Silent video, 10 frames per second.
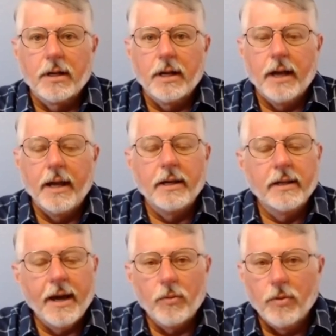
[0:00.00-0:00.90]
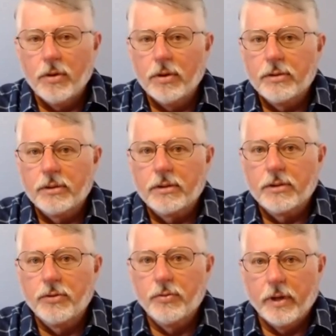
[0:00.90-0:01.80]
And in that world,
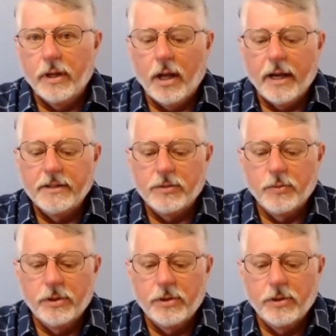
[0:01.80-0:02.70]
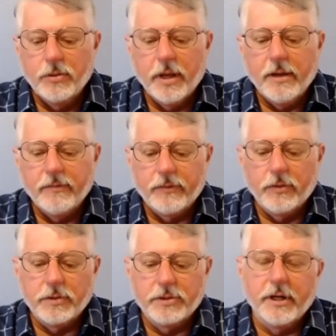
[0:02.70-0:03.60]
you realize when you give
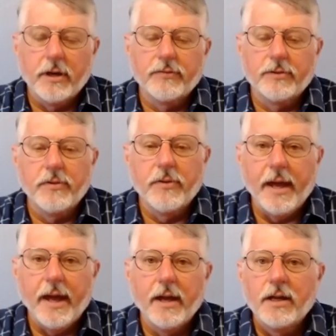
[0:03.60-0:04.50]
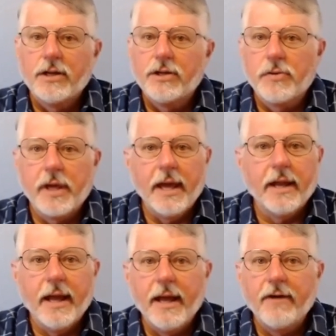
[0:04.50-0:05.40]
yourself to that, you can't
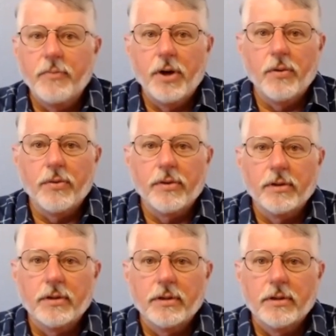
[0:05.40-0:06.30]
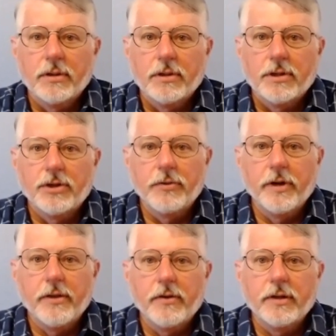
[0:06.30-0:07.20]
have both. You're
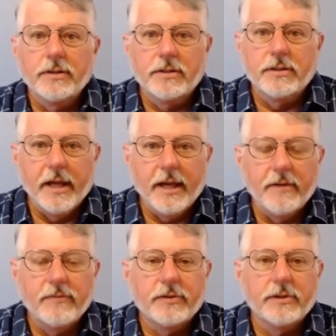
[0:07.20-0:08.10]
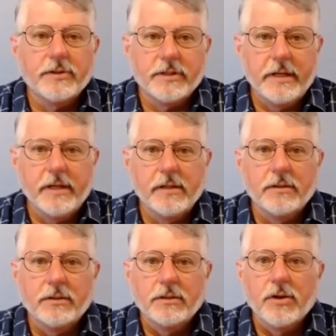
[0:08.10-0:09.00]
either a slave to sin
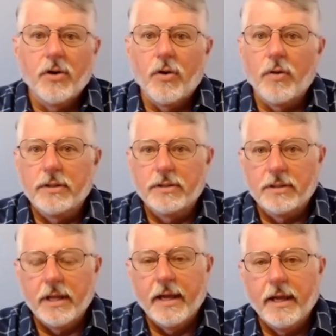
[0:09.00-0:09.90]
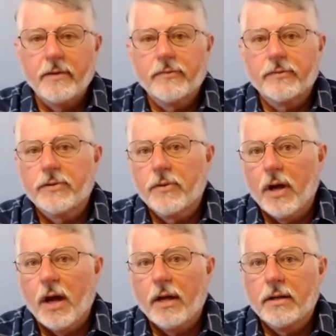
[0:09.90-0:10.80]
or a slave to God.